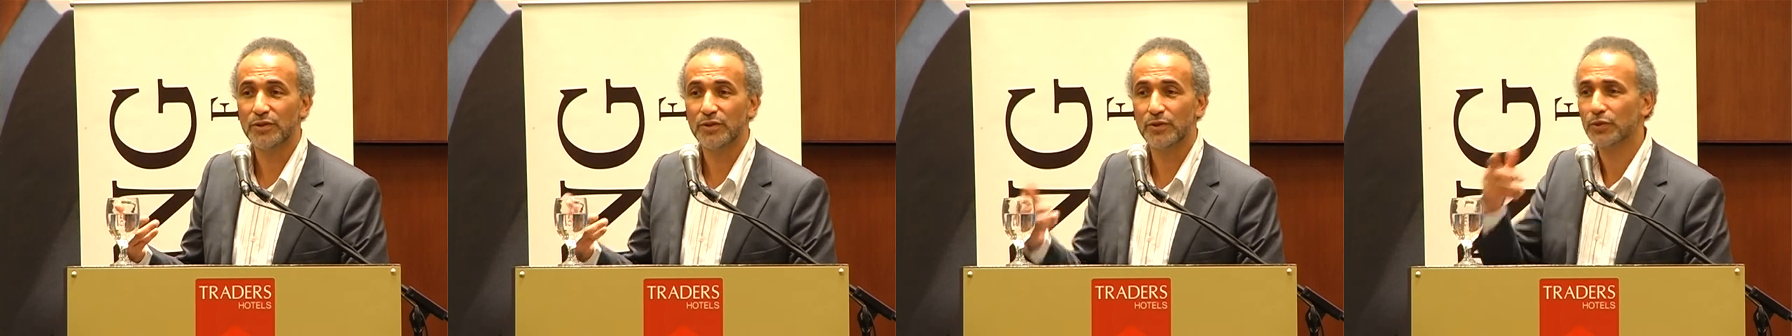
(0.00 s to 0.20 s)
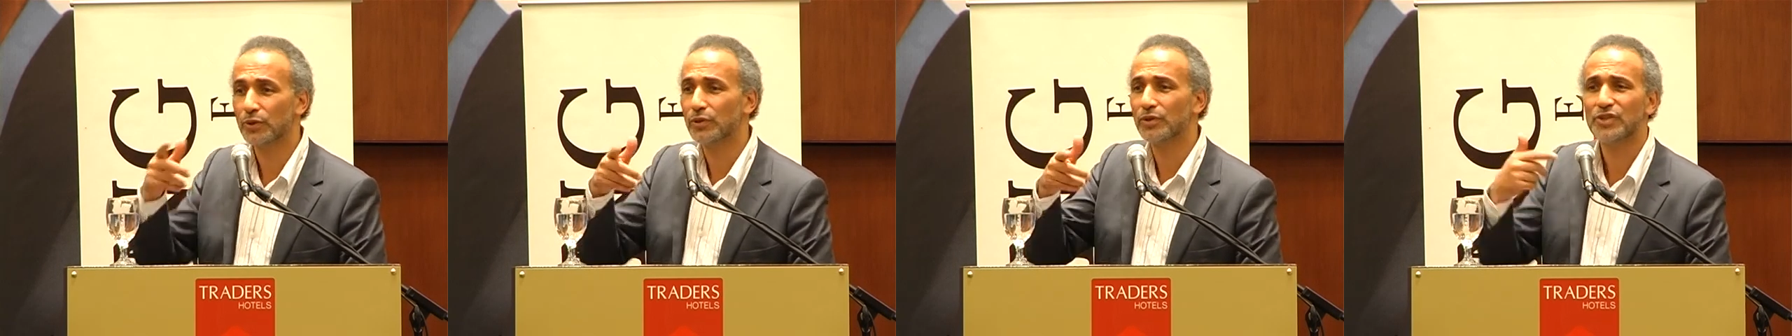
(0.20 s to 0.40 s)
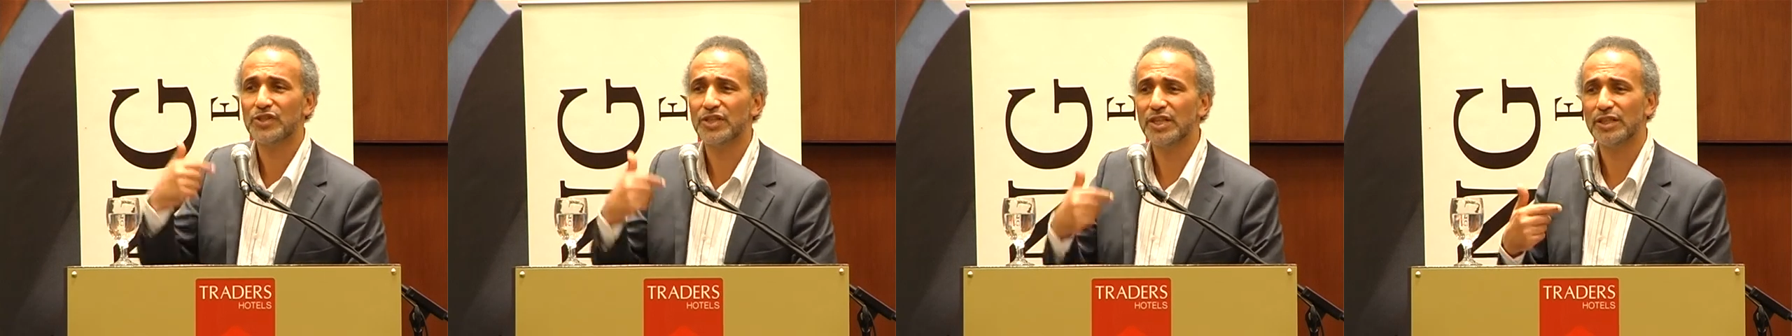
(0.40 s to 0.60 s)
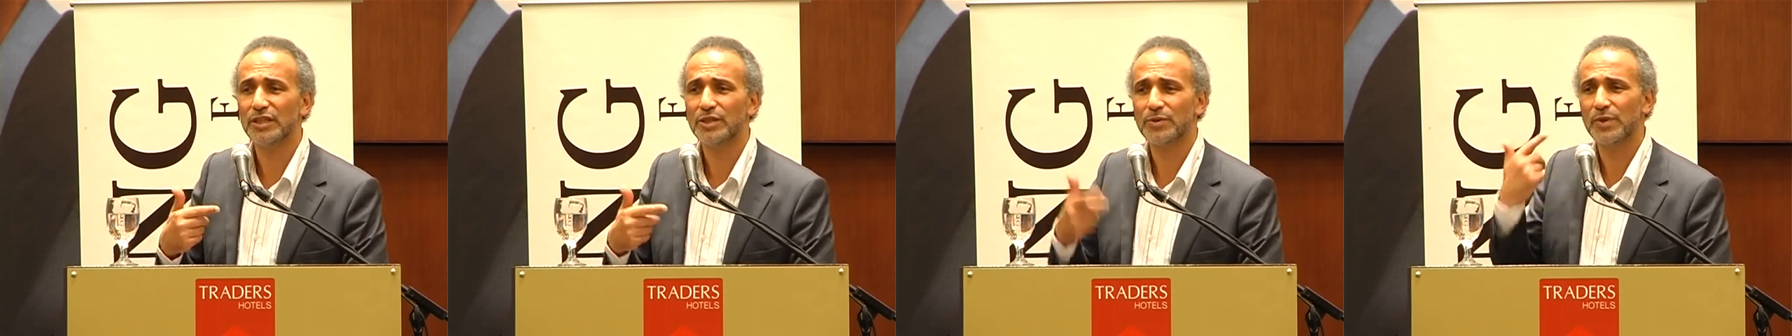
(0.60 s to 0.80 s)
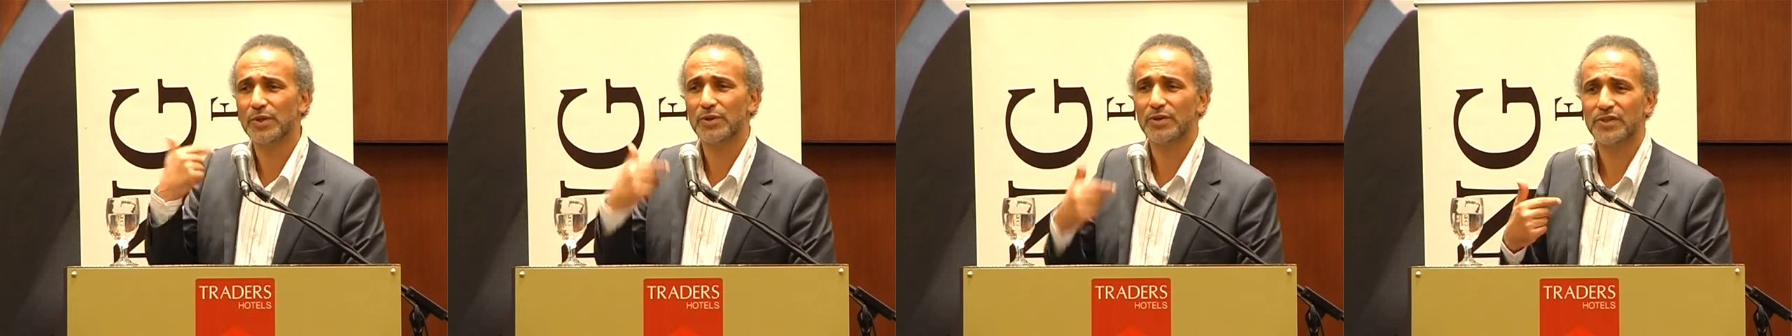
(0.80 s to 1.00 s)
You can't say
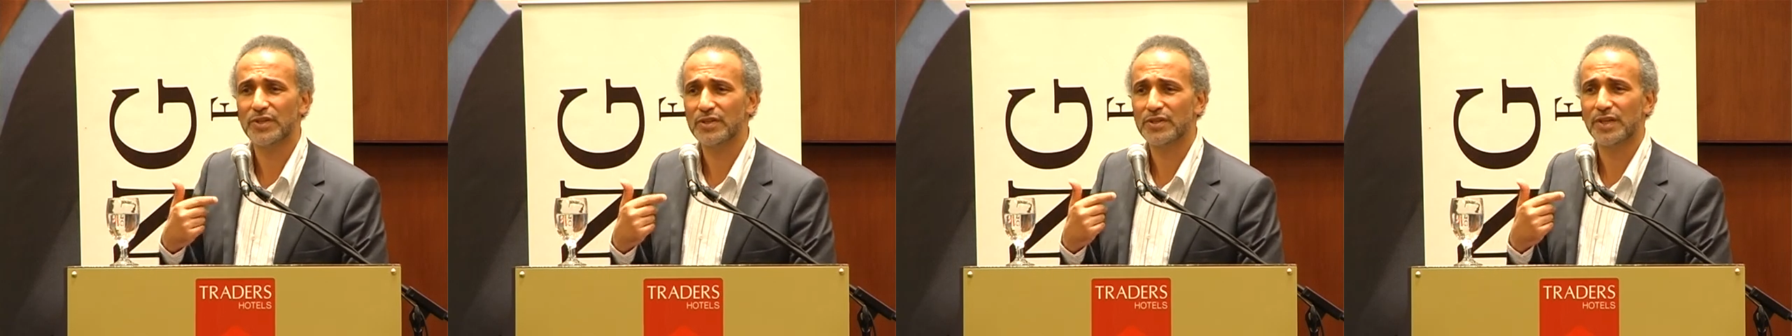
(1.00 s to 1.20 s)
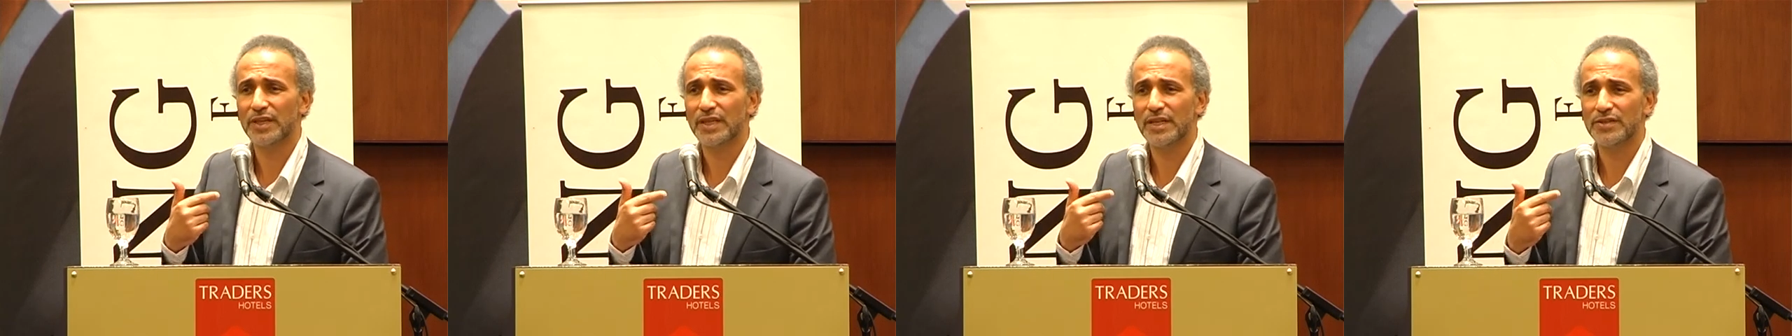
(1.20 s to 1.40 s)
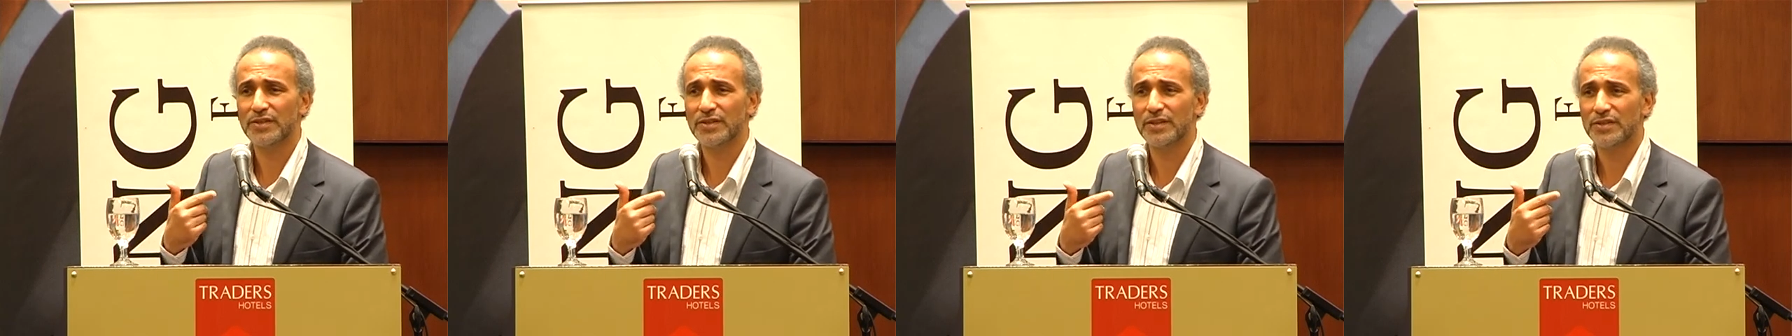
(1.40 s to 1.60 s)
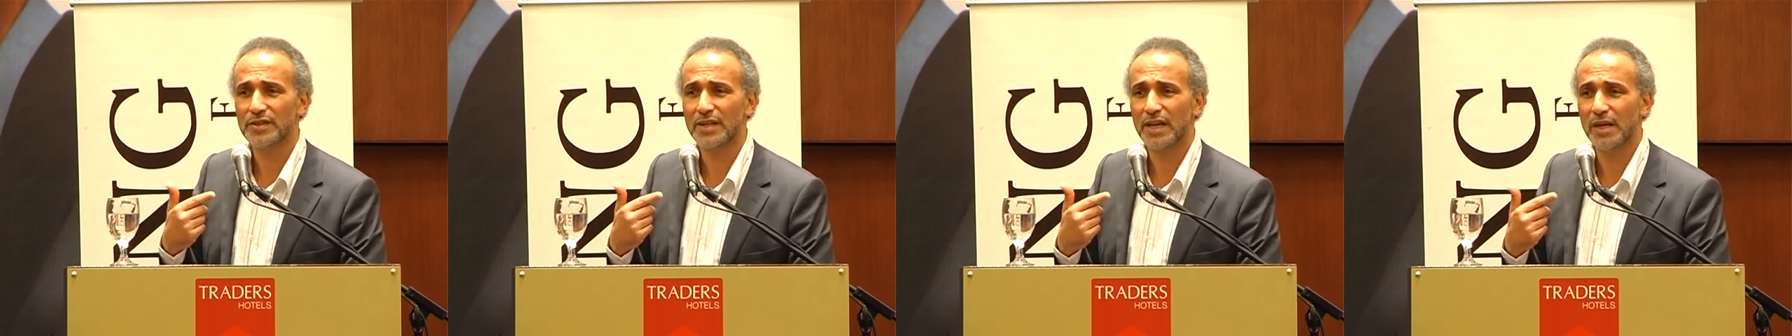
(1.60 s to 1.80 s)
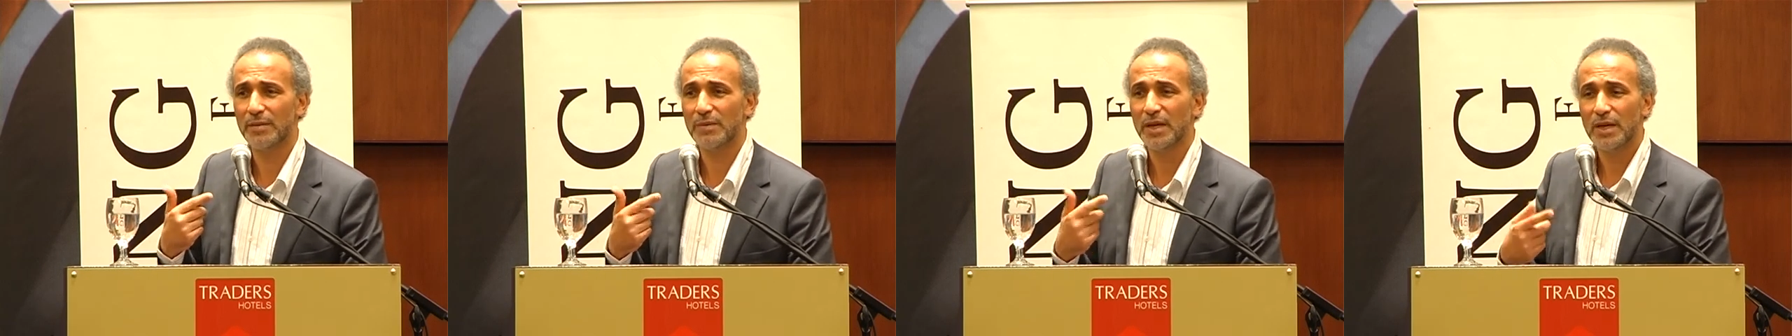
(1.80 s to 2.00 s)
this because it's against
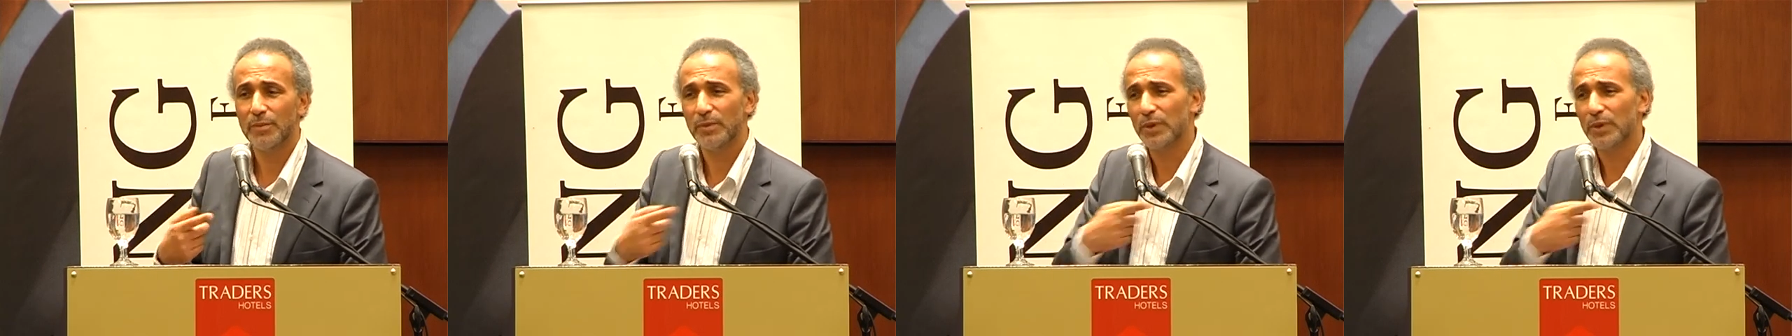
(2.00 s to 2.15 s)
Islam.